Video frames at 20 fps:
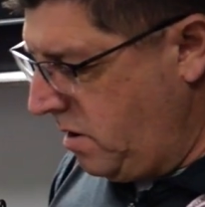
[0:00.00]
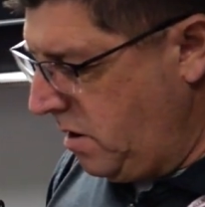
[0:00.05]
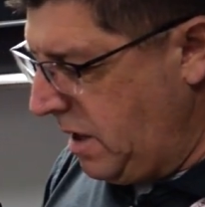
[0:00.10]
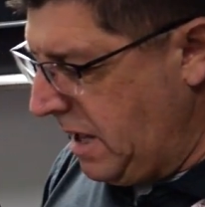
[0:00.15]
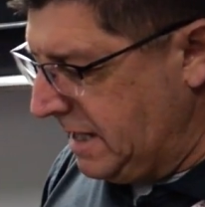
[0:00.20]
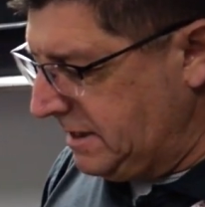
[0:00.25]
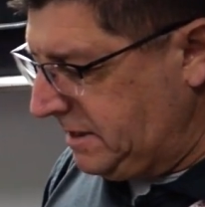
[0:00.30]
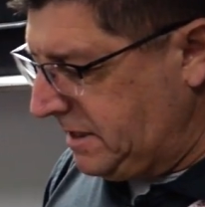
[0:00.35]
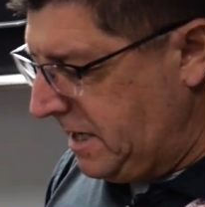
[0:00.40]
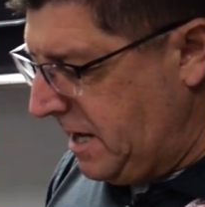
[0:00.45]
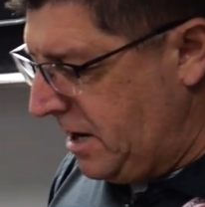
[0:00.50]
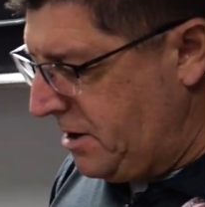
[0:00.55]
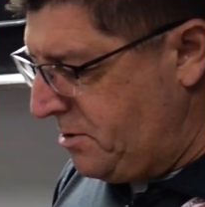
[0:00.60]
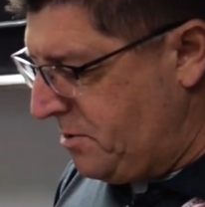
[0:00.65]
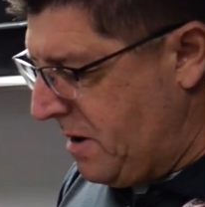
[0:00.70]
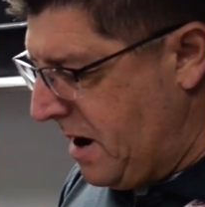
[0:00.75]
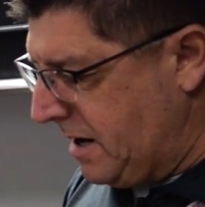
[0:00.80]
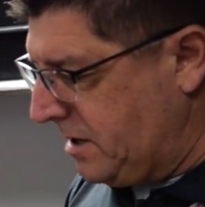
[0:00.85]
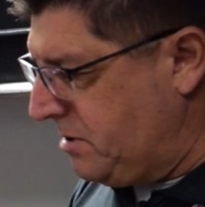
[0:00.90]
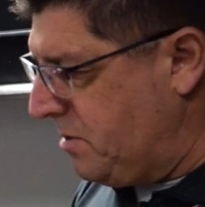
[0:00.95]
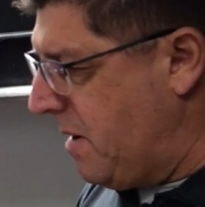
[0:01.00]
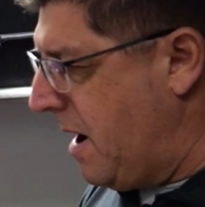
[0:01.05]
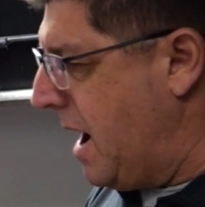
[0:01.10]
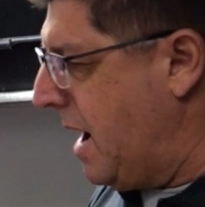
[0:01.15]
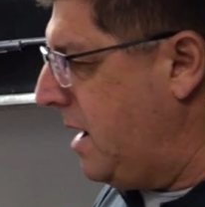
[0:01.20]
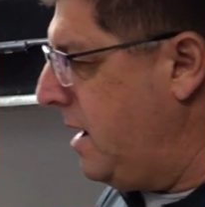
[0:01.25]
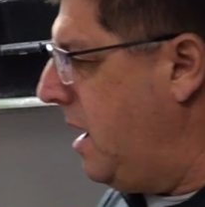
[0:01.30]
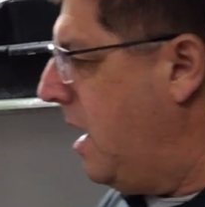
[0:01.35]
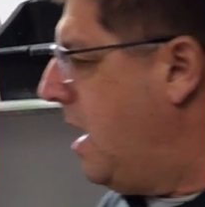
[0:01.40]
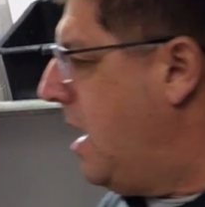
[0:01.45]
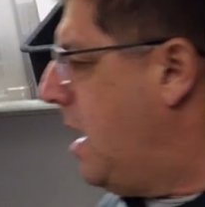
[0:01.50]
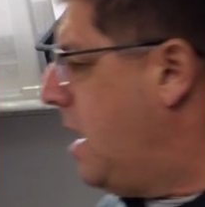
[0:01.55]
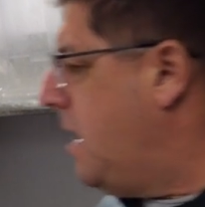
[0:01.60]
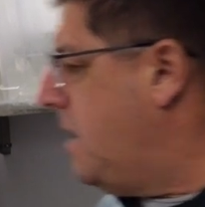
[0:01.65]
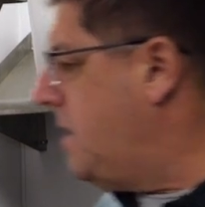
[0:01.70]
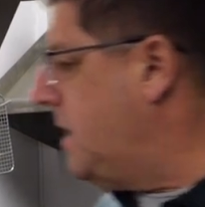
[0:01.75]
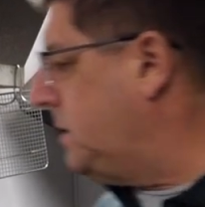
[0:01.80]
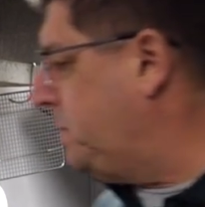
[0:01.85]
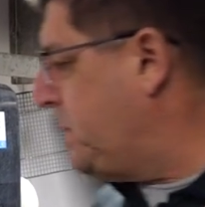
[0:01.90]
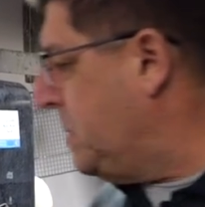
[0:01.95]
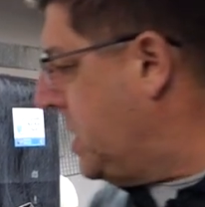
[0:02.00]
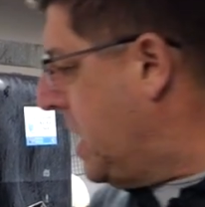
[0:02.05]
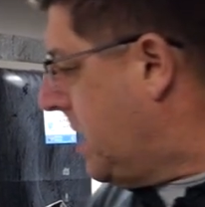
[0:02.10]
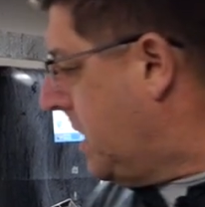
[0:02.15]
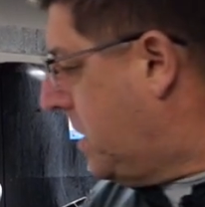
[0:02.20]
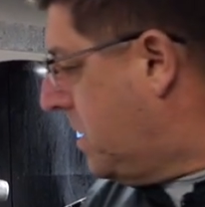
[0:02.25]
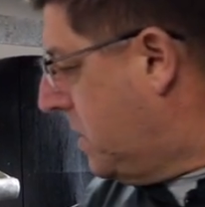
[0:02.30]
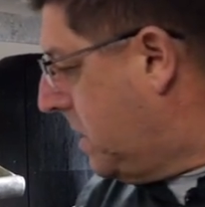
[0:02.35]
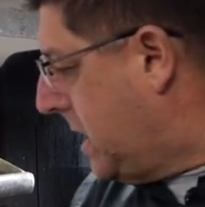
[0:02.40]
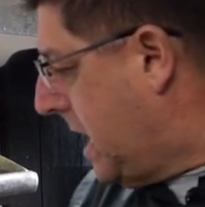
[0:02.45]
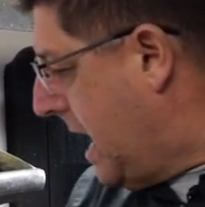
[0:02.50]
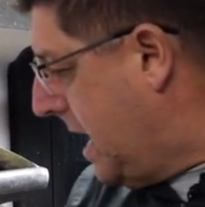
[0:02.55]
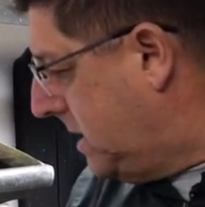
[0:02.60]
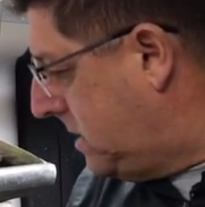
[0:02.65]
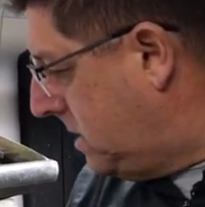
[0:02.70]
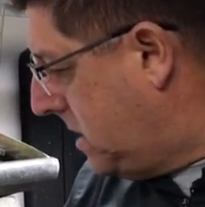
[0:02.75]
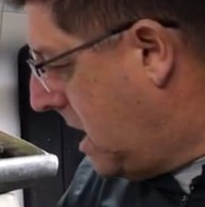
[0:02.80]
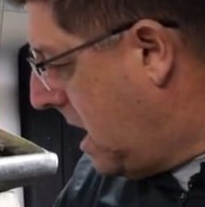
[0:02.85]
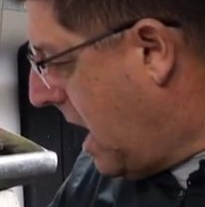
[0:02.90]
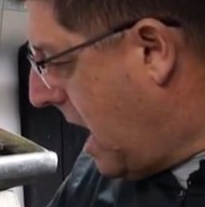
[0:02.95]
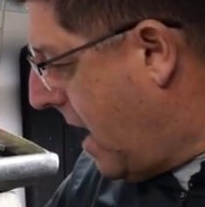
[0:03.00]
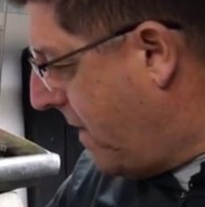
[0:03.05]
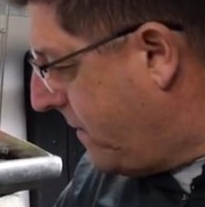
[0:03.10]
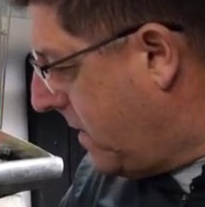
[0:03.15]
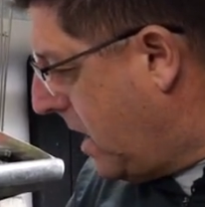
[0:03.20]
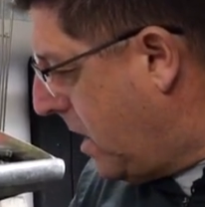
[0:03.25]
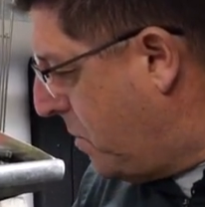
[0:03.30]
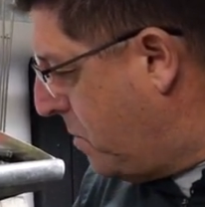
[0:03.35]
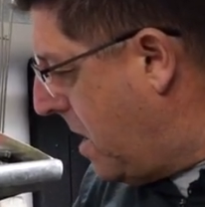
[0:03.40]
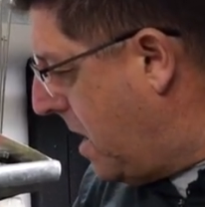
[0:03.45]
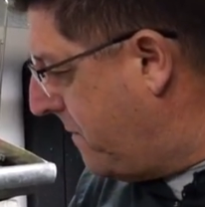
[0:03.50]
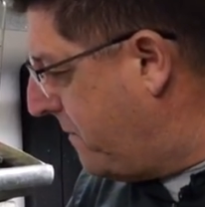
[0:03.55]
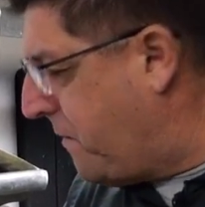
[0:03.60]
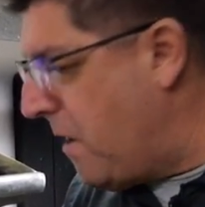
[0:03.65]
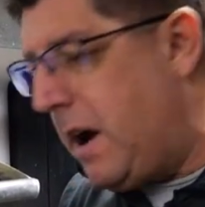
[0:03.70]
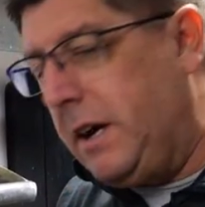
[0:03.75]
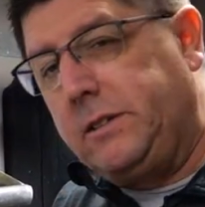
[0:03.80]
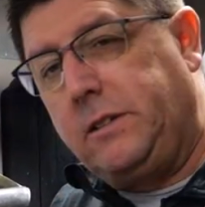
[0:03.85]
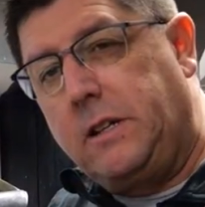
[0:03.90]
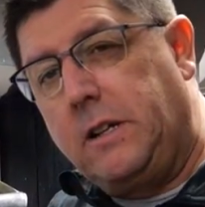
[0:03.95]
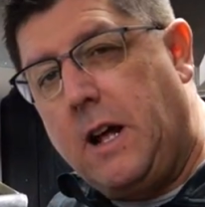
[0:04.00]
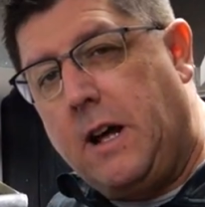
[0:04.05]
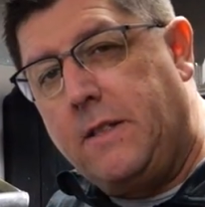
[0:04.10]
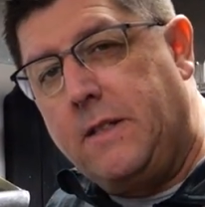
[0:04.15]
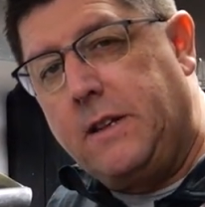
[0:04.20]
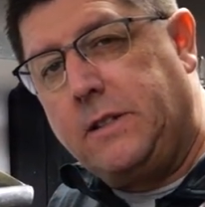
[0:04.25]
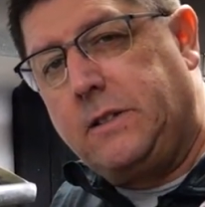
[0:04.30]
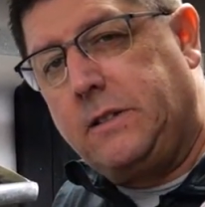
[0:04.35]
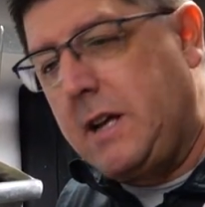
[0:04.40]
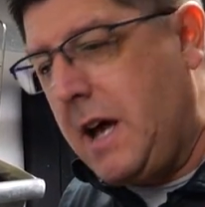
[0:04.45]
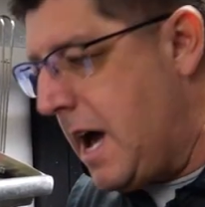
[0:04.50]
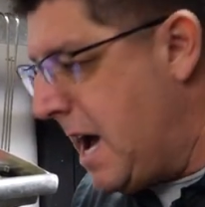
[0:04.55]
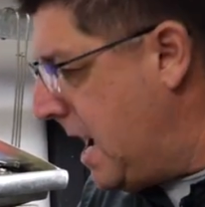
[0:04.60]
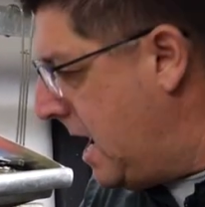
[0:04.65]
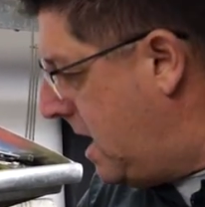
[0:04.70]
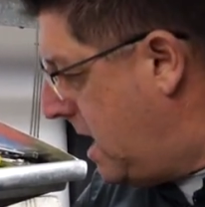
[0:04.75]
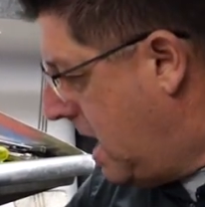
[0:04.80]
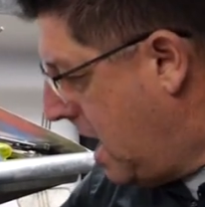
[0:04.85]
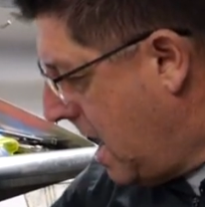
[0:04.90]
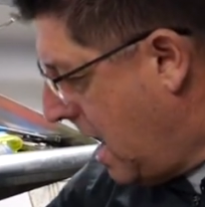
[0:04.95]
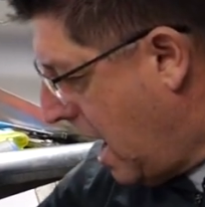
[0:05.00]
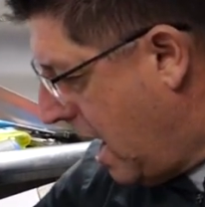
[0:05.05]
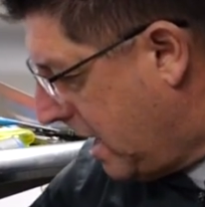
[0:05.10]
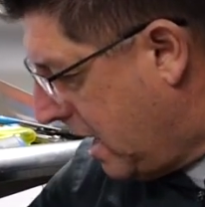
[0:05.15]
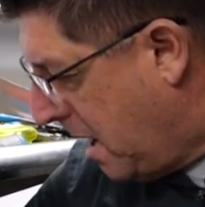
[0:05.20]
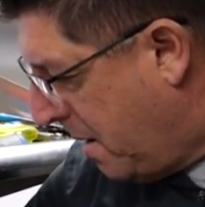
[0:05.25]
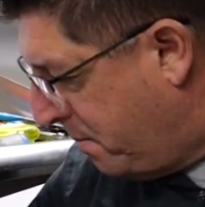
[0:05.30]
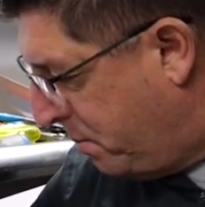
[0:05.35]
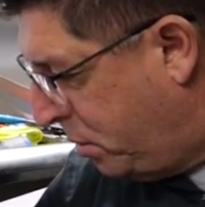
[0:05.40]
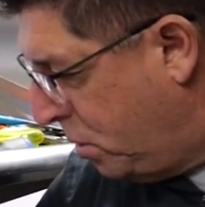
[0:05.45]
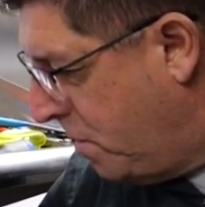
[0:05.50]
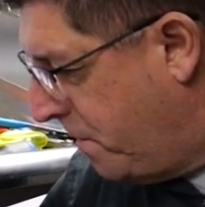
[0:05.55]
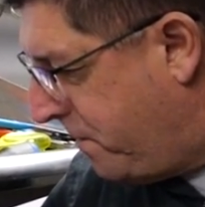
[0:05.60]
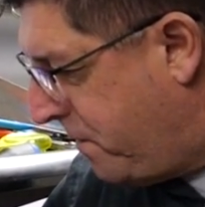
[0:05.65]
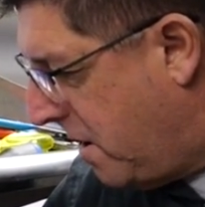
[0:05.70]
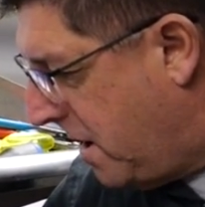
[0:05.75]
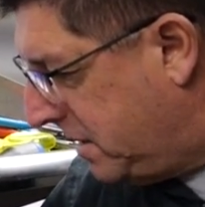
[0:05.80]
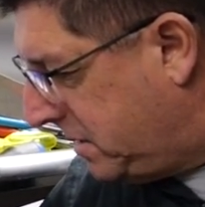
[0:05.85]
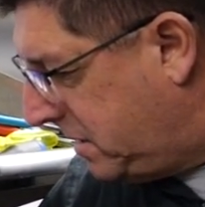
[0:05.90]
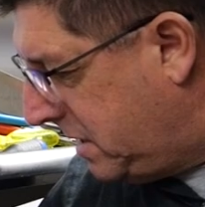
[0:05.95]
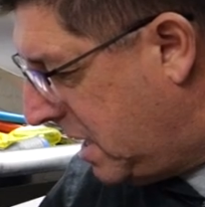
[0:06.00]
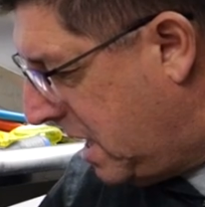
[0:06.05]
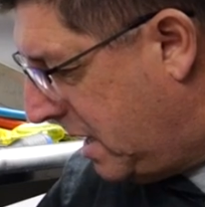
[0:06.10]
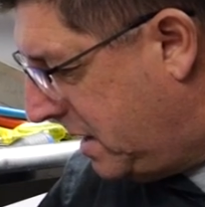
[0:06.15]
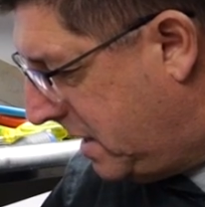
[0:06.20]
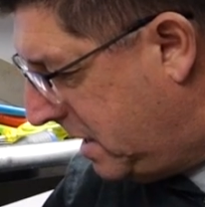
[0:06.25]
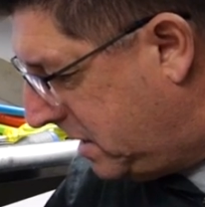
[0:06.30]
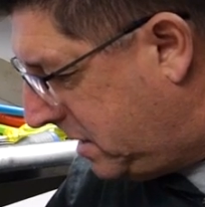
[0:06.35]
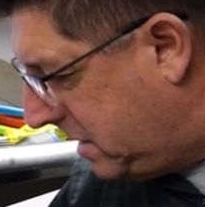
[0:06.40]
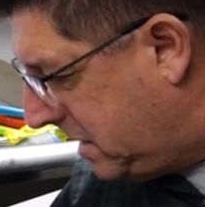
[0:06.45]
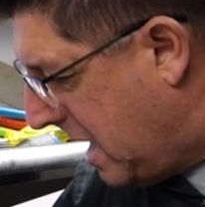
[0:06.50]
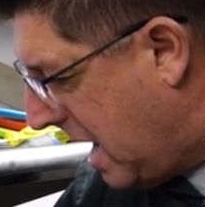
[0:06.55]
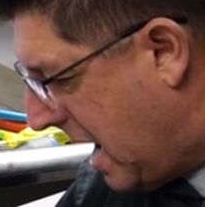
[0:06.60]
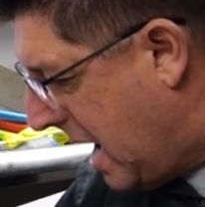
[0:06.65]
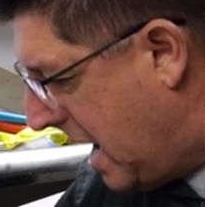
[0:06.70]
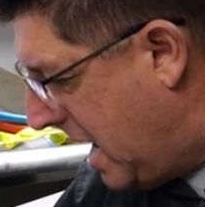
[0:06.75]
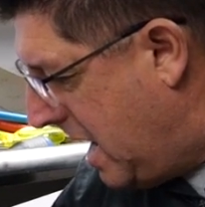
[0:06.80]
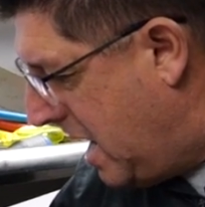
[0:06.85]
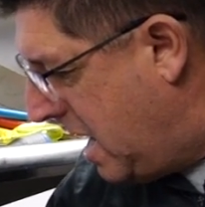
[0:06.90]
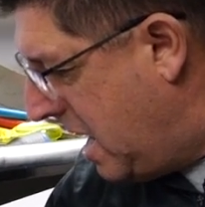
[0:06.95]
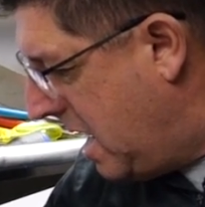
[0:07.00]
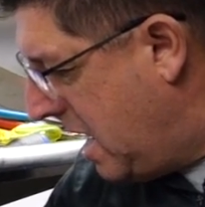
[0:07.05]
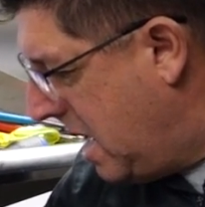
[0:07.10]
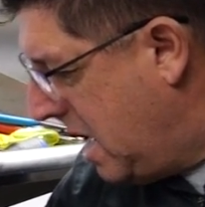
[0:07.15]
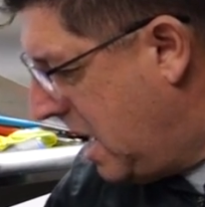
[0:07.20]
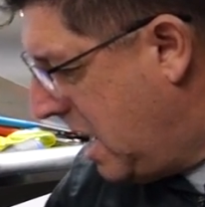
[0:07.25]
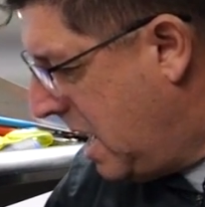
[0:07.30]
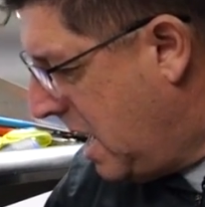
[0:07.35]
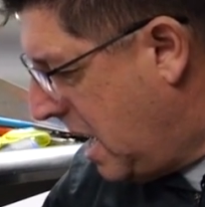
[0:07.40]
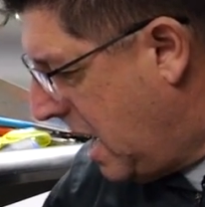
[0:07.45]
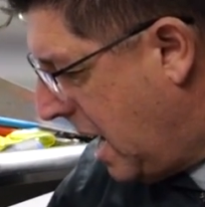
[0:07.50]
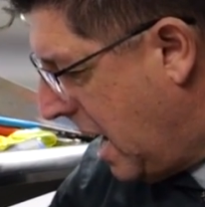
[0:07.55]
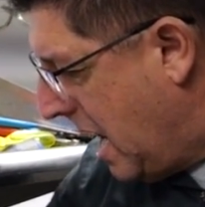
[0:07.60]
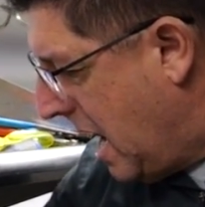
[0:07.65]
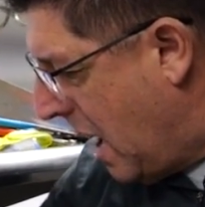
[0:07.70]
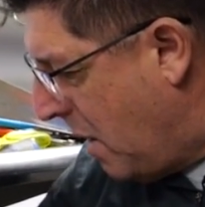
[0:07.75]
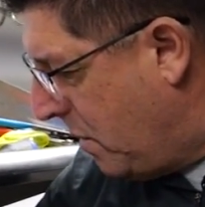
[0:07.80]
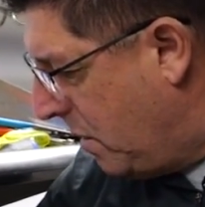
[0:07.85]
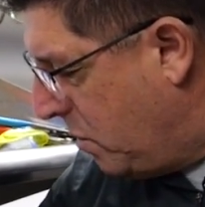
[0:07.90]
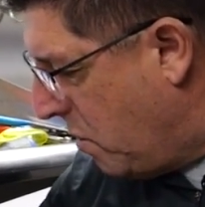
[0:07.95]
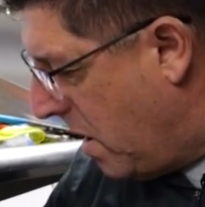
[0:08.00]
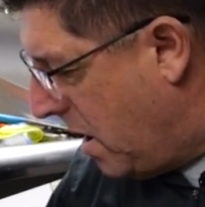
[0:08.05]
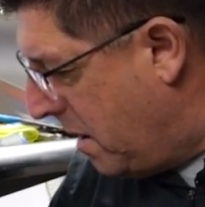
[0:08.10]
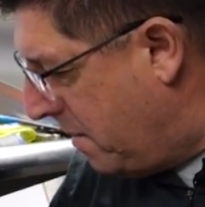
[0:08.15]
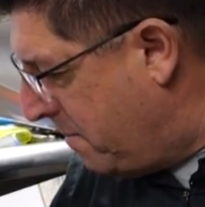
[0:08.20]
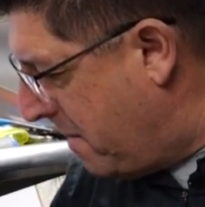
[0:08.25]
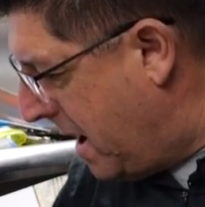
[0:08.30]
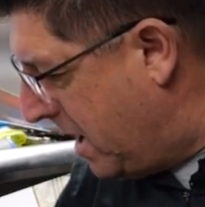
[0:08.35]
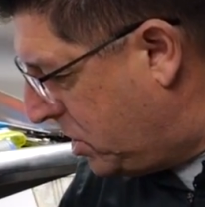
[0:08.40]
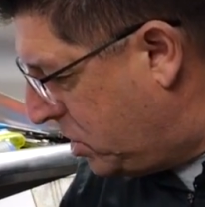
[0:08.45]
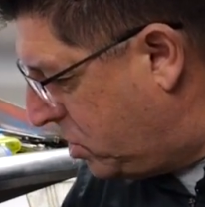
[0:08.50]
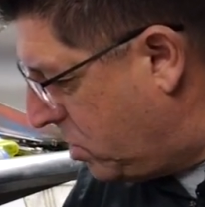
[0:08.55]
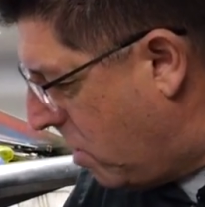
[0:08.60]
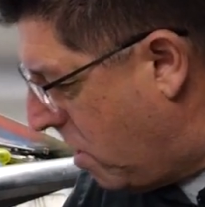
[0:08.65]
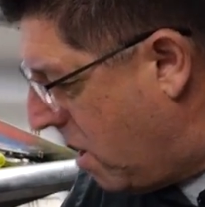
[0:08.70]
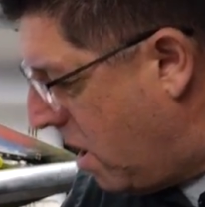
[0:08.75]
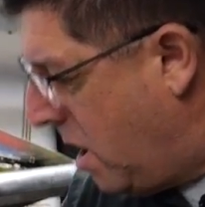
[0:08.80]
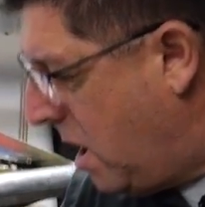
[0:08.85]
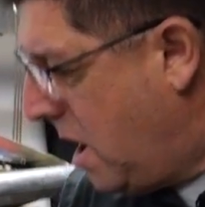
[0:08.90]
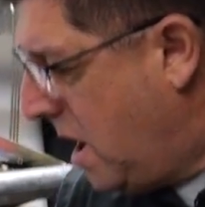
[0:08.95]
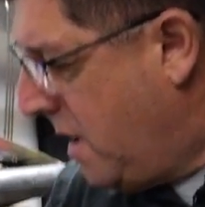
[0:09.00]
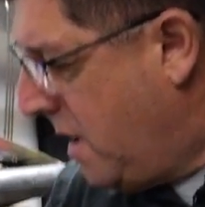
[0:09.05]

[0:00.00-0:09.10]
it's an indirect drain. In this particular case, I've got a red faucet on this side, I got a blue faucet on this side, and I would want to make sure